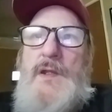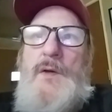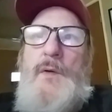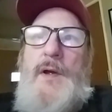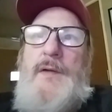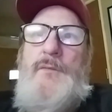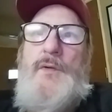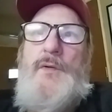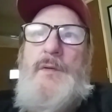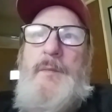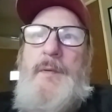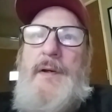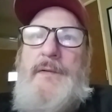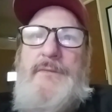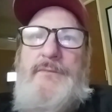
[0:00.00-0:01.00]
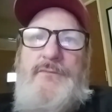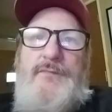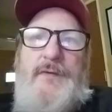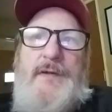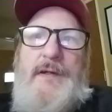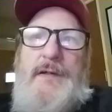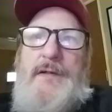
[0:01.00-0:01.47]
Anyway, I ain't worried about
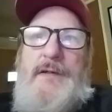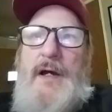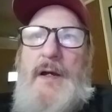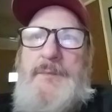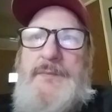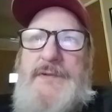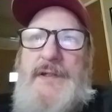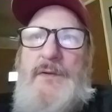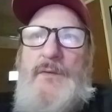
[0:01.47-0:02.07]
freaking cops